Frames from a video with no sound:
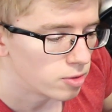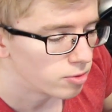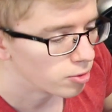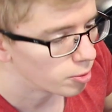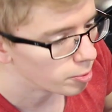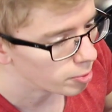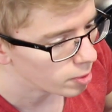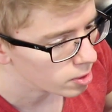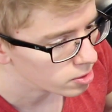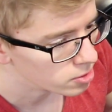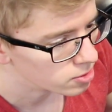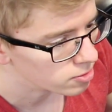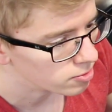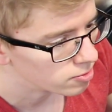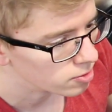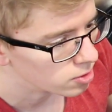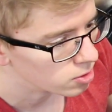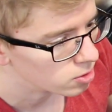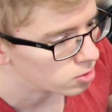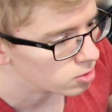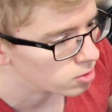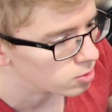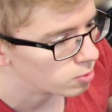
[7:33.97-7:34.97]
If it blows the
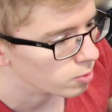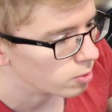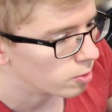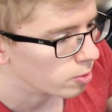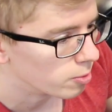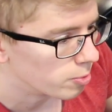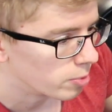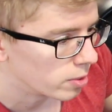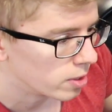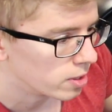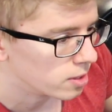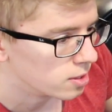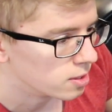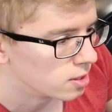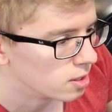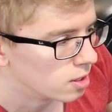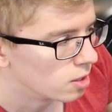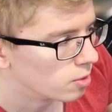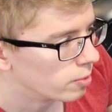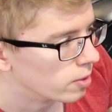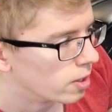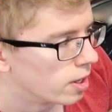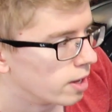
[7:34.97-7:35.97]
fuse, we'll replace it,
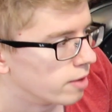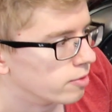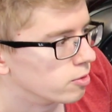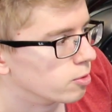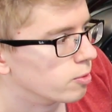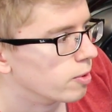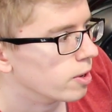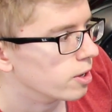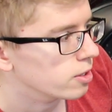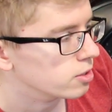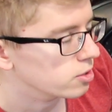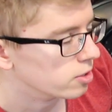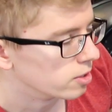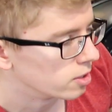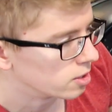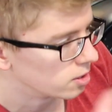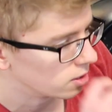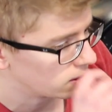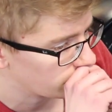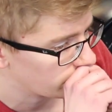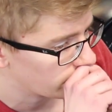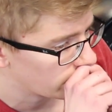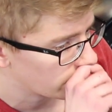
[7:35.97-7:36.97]
and then we'll have to wire it
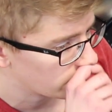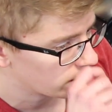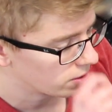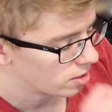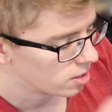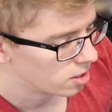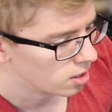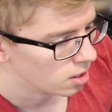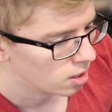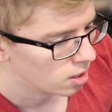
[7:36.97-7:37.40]
directly to the battery